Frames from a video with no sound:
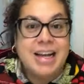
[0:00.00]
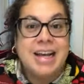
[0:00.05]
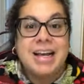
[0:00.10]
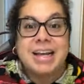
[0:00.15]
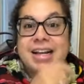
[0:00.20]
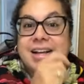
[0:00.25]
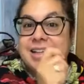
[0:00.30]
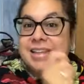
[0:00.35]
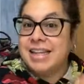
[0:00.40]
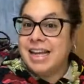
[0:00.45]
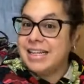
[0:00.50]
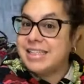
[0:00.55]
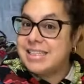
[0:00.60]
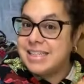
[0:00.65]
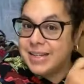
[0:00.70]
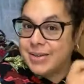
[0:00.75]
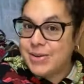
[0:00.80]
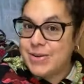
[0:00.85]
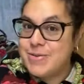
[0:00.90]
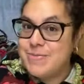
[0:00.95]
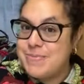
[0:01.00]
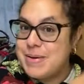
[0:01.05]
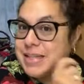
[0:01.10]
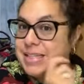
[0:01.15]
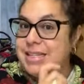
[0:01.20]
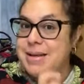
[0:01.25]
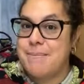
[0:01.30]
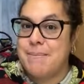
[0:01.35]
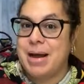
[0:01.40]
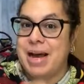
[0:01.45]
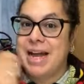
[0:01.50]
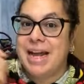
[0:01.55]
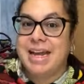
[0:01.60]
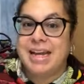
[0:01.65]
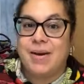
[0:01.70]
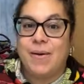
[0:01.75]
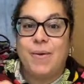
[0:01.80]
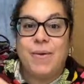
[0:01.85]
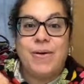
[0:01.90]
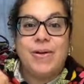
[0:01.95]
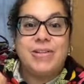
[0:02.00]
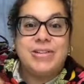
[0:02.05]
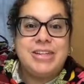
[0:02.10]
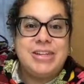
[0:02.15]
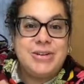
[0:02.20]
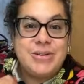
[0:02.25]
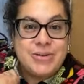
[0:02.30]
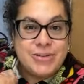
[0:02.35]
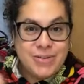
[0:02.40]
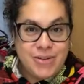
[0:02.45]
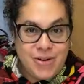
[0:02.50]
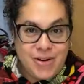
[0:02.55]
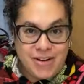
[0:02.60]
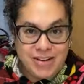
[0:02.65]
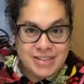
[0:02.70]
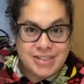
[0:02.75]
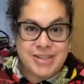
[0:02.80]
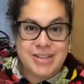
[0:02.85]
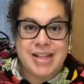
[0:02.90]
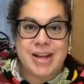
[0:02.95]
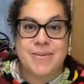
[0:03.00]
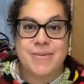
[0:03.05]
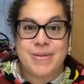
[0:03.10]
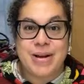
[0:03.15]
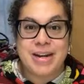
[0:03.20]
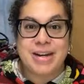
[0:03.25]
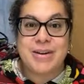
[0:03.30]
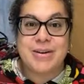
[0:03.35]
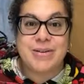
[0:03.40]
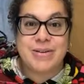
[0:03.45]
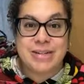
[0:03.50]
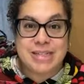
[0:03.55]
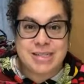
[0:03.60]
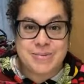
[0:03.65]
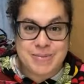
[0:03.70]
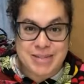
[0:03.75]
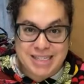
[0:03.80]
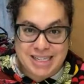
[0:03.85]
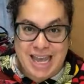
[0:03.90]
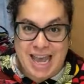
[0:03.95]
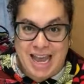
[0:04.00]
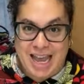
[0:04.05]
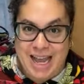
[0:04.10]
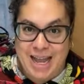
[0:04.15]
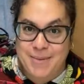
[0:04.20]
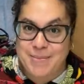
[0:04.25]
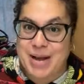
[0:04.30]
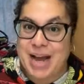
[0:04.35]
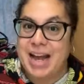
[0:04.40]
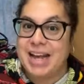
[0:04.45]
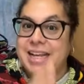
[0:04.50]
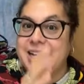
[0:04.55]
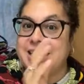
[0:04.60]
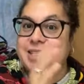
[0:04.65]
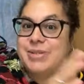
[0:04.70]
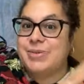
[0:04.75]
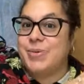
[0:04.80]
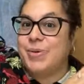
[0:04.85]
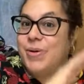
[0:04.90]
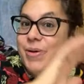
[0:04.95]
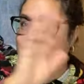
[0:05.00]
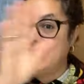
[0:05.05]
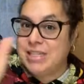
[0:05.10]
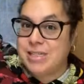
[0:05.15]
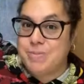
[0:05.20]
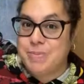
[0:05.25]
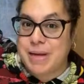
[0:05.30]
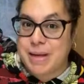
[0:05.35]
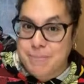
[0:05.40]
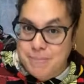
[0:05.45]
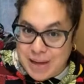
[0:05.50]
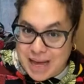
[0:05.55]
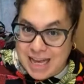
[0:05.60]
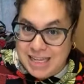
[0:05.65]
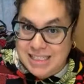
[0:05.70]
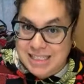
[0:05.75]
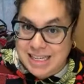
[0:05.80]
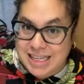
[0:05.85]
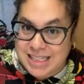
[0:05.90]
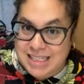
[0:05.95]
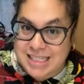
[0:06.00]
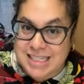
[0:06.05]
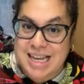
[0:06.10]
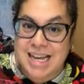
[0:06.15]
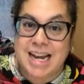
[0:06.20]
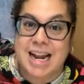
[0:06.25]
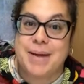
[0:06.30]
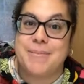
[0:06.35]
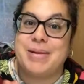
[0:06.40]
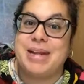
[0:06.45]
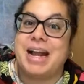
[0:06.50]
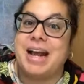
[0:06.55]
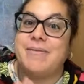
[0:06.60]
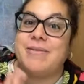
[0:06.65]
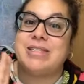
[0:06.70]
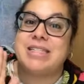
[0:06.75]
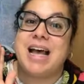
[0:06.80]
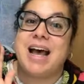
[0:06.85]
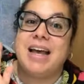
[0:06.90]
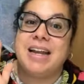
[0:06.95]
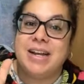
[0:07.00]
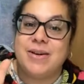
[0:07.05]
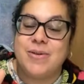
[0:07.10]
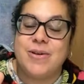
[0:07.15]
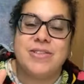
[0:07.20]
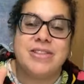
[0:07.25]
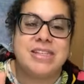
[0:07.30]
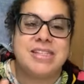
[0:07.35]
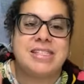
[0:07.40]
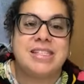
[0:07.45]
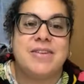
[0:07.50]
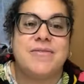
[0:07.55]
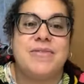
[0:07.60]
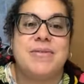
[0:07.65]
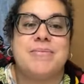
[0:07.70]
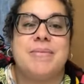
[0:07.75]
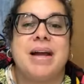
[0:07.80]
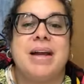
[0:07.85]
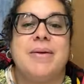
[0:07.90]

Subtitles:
collecting coupons and buying all year long so that when Christmas came, I can do all these big baskets. And I mean, I was hiding all this stuff in my